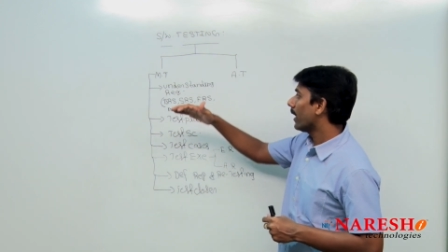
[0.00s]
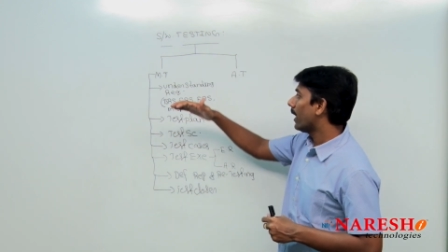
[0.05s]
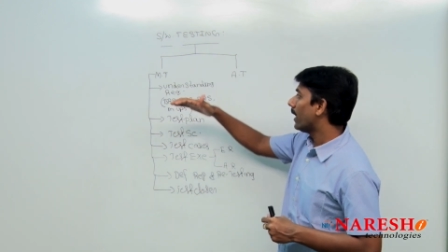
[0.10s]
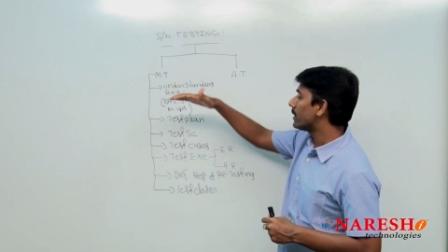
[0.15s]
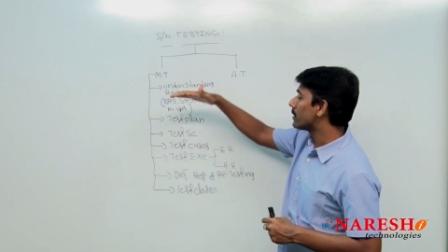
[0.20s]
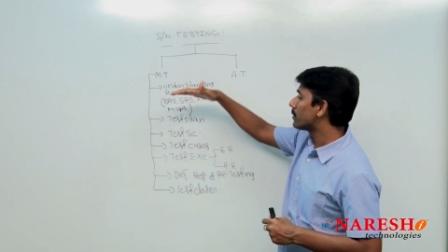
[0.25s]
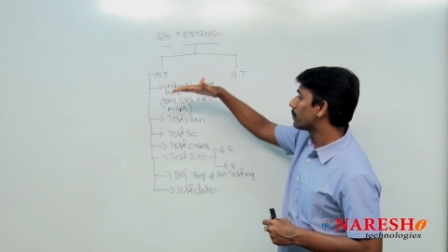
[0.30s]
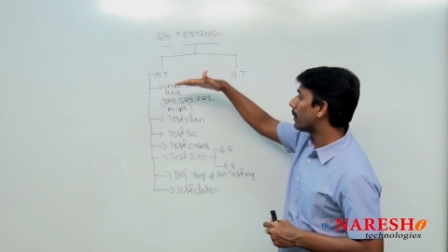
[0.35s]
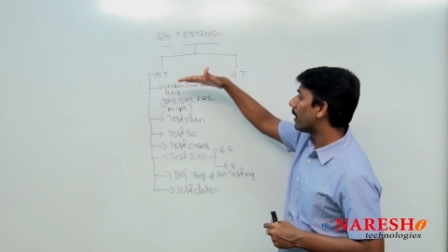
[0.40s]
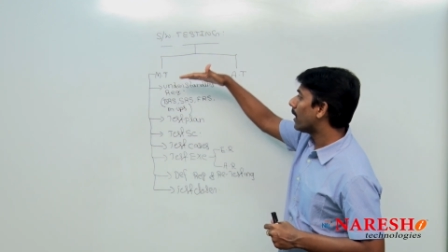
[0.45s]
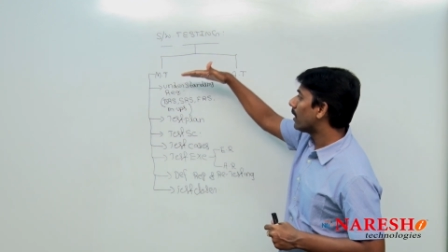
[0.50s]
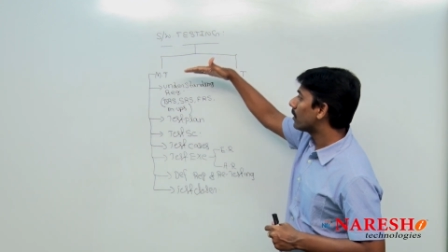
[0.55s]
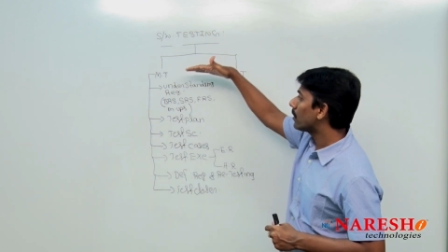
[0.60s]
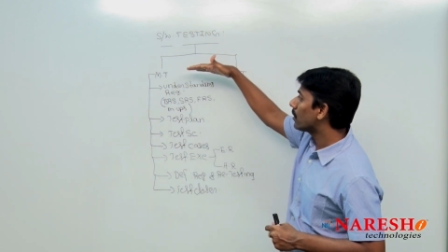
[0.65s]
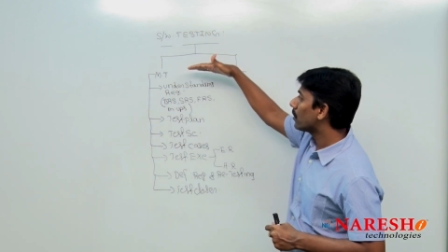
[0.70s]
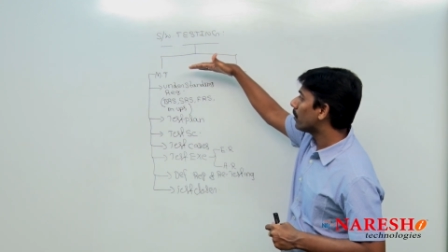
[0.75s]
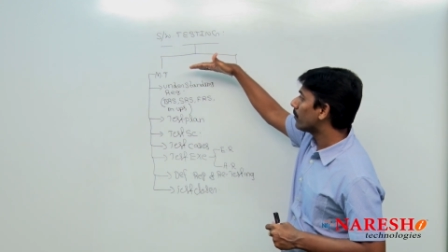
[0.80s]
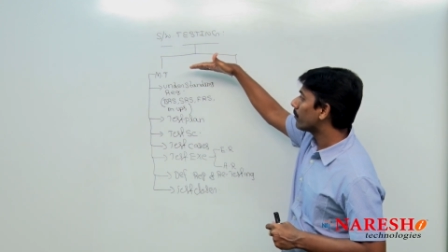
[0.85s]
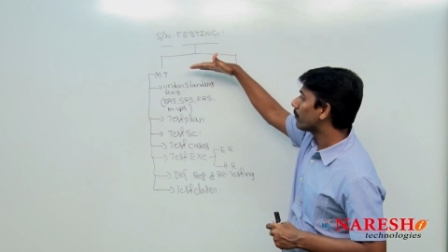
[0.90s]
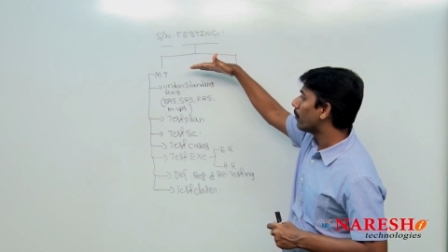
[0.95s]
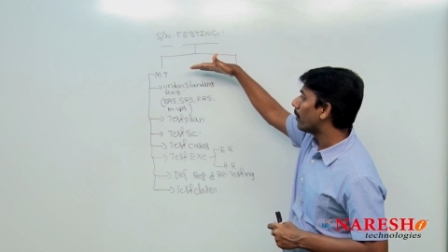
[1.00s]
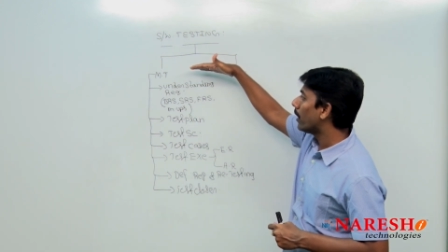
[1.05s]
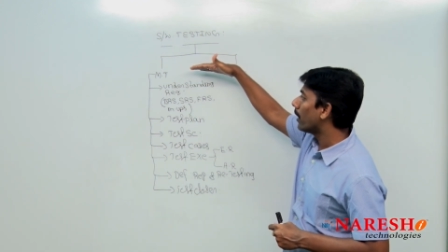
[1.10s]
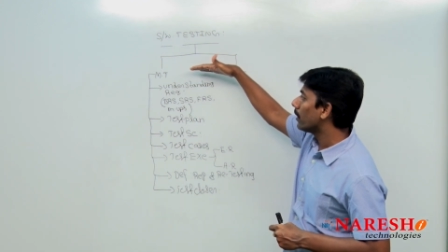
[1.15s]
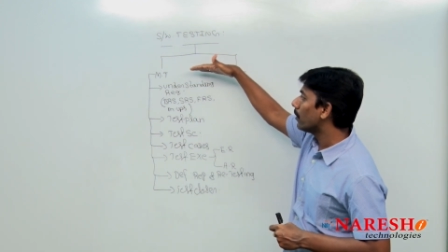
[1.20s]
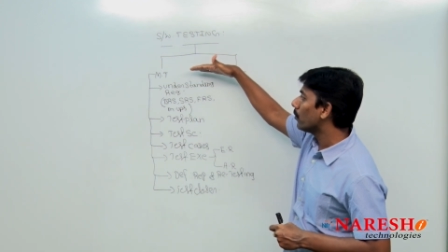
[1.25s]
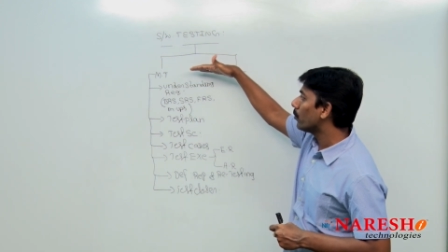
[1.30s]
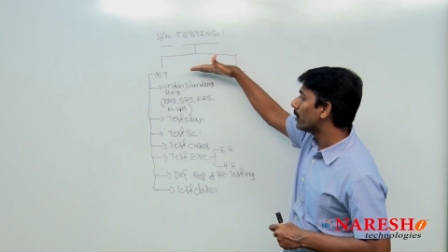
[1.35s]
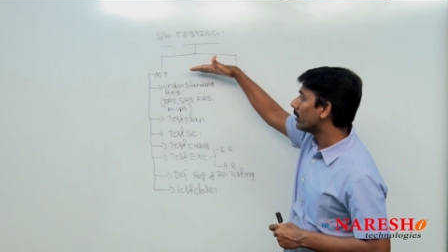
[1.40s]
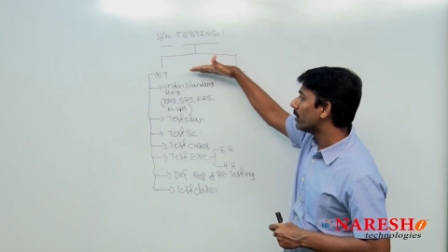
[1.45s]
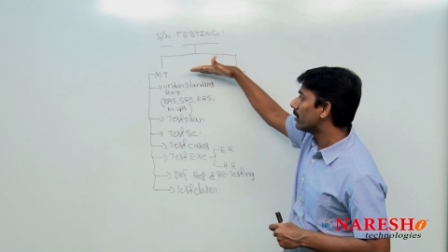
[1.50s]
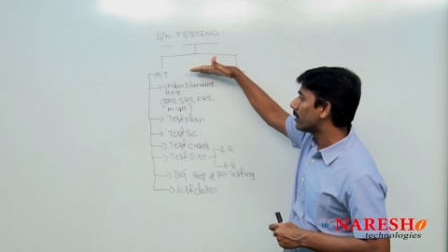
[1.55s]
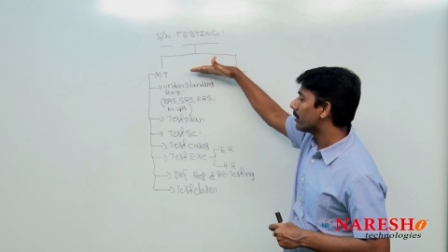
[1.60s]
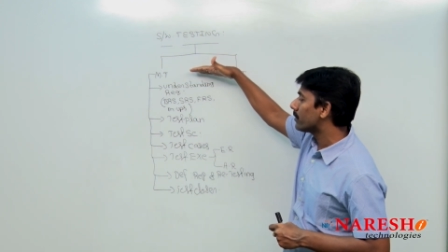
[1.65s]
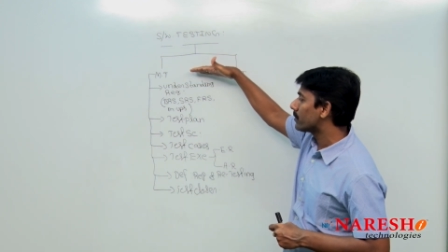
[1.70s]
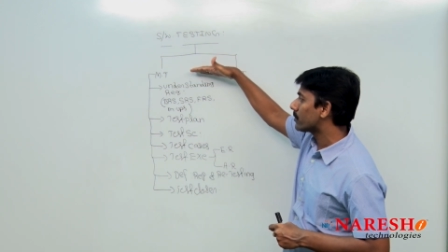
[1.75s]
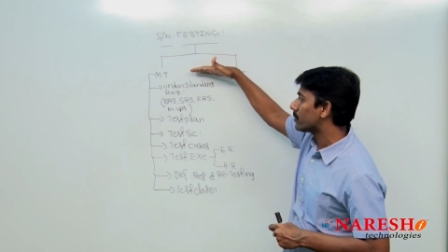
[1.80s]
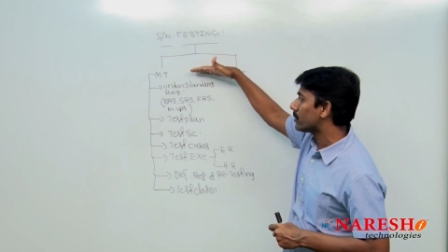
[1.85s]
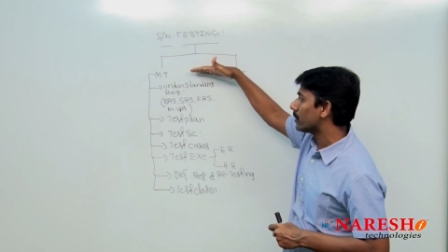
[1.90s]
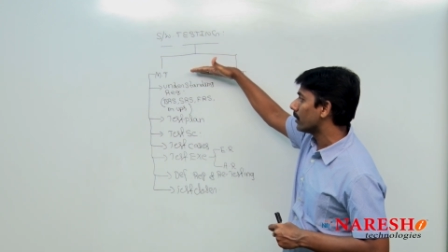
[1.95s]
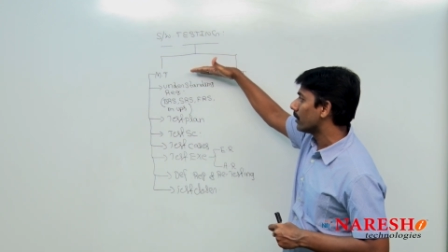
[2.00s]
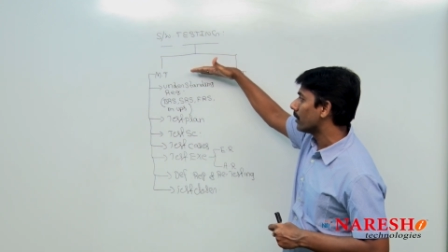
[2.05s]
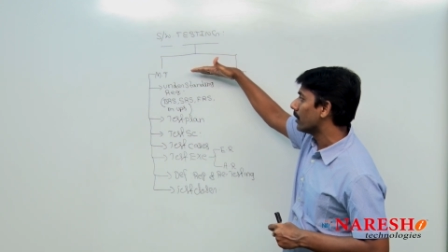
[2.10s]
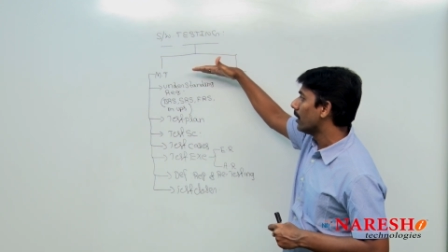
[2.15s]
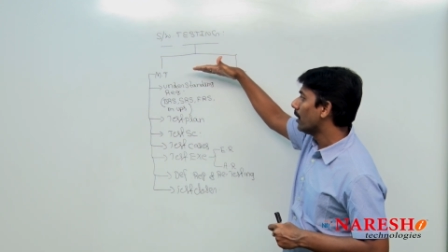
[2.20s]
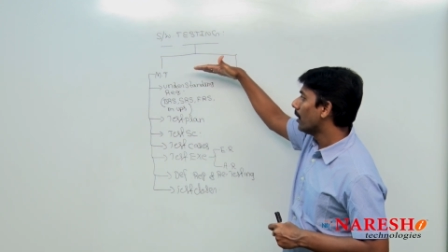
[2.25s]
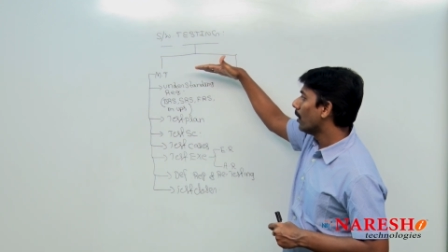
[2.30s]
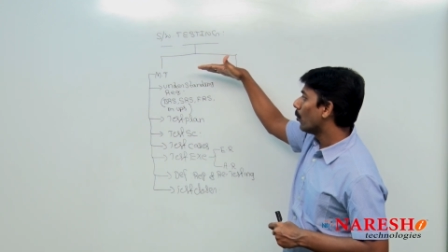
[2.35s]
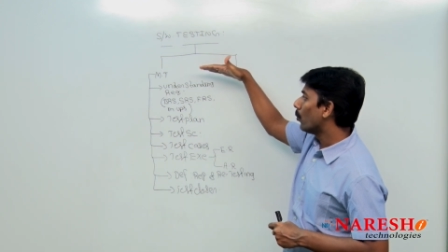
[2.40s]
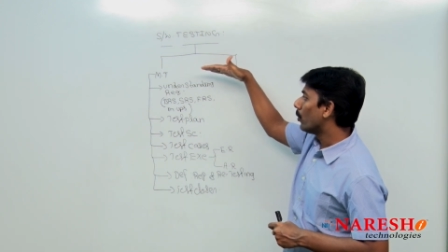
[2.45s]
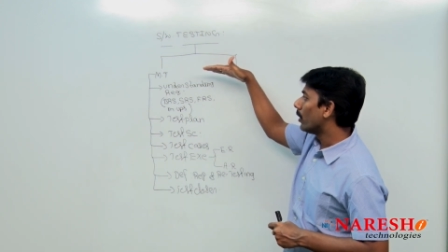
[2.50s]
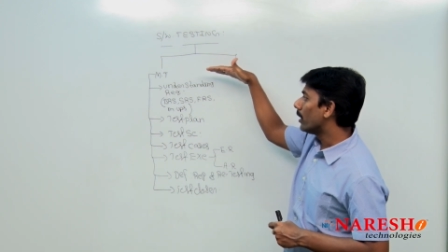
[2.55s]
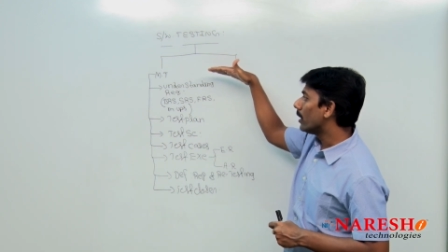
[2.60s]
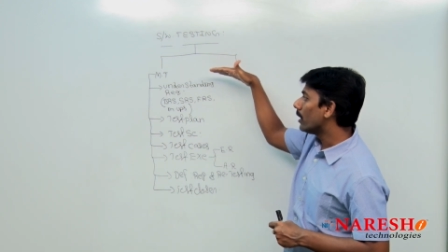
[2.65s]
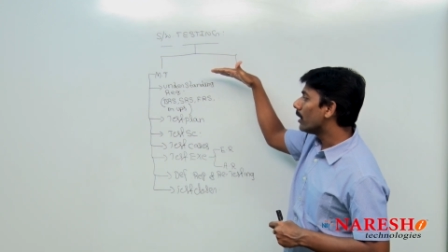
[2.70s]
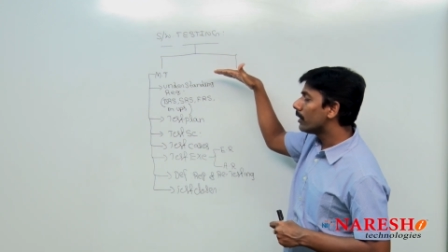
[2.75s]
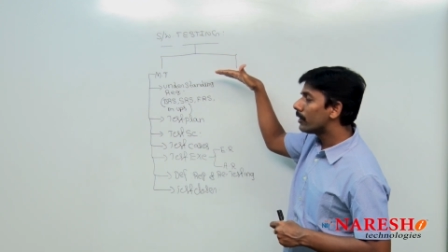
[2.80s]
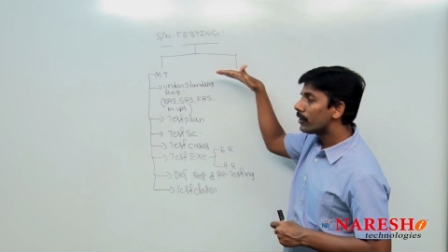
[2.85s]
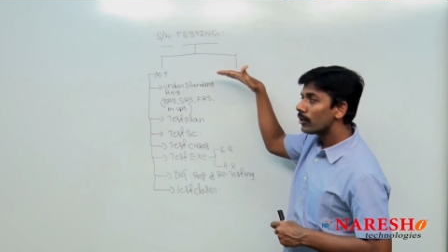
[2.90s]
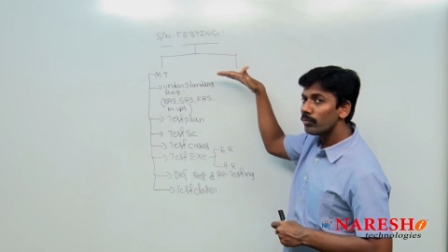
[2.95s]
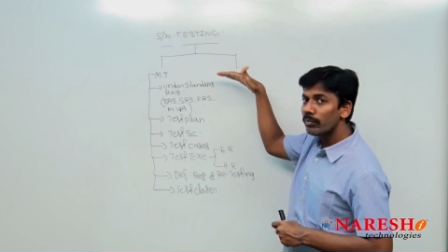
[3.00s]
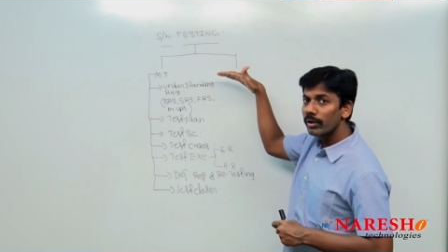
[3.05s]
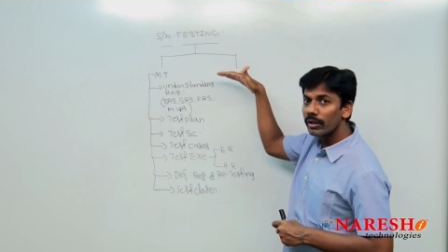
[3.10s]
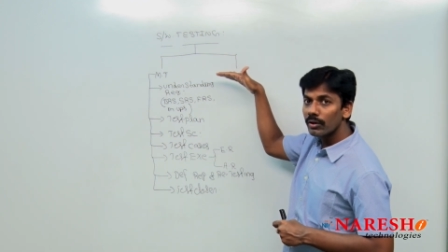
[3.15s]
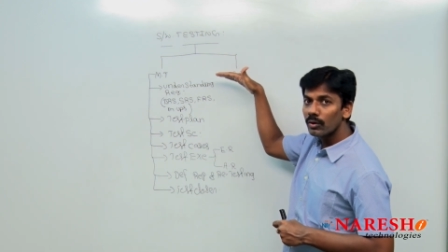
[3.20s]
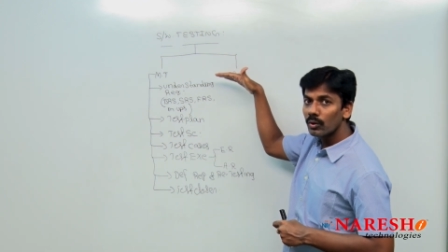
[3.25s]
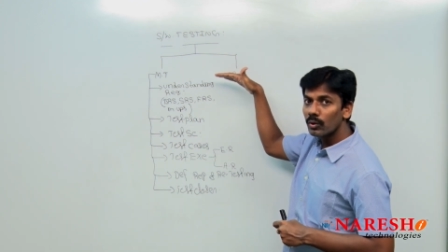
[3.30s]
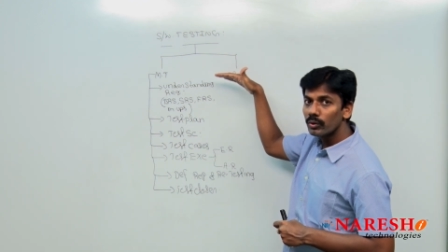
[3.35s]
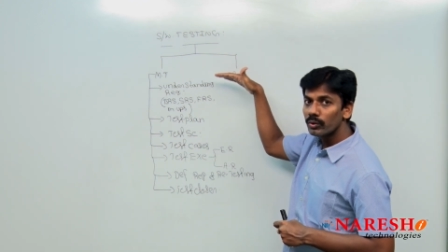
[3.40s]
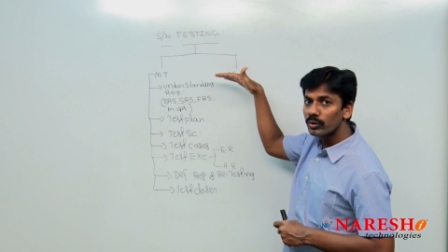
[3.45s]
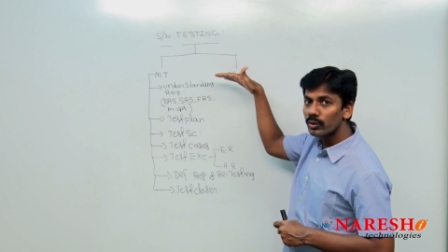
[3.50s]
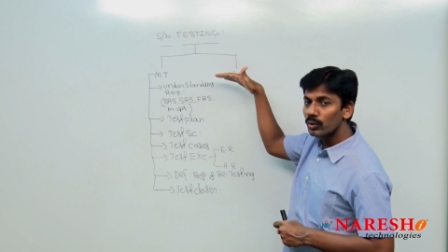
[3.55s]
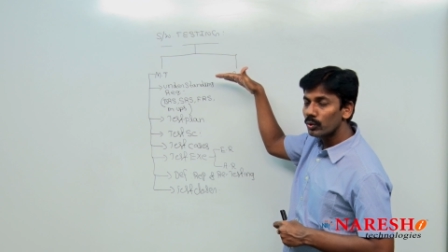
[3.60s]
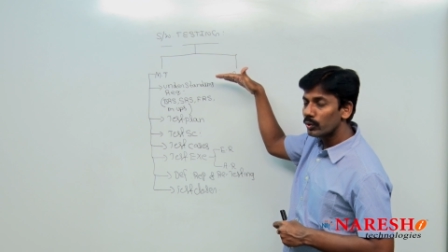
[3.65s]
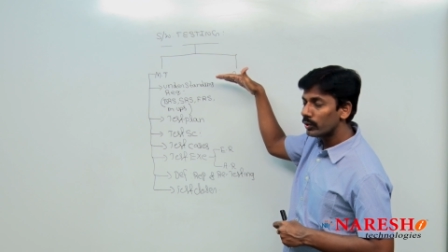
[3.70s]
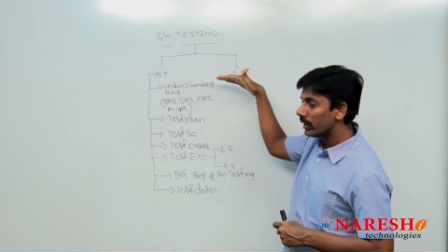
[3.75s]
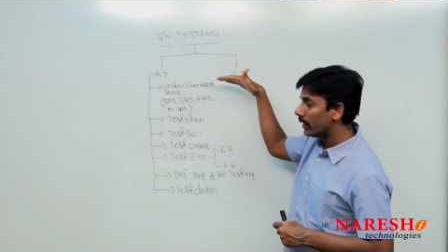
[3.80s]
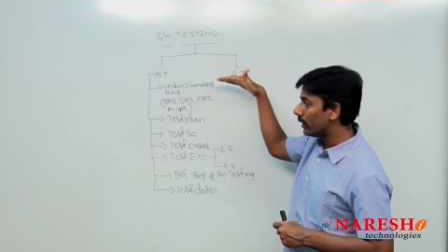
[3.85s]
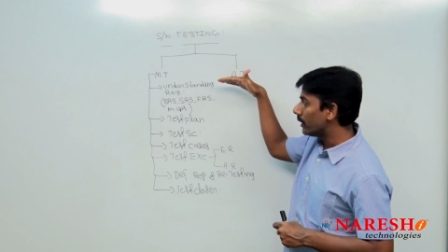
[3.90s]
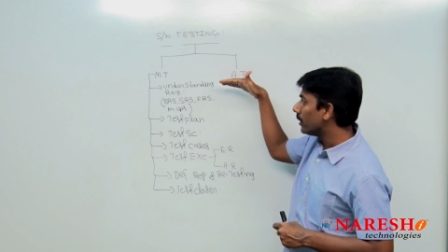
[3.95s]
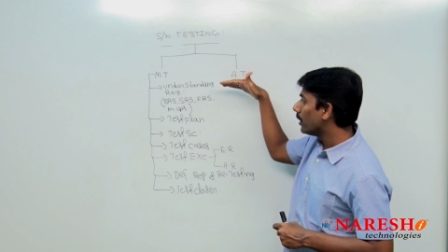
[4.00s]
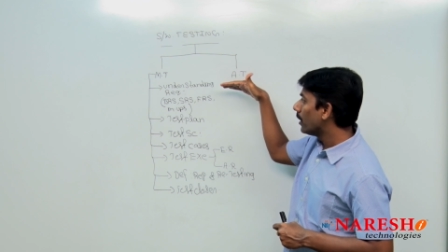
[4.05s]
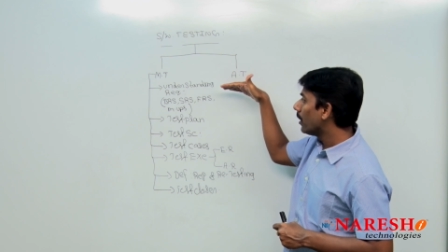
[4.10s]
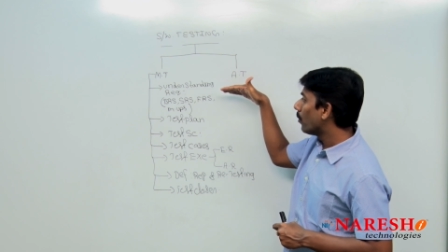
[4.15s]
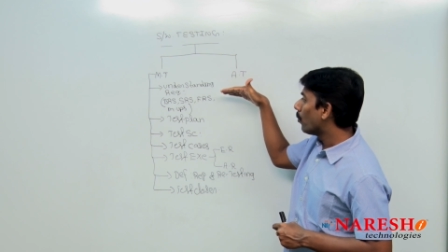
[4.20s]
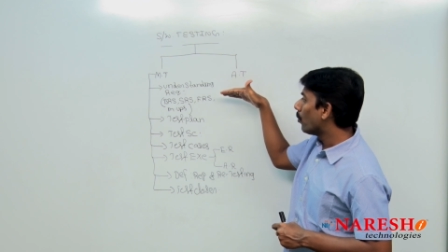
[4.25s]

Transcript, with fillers: as part of manual testing, we need to be go through that.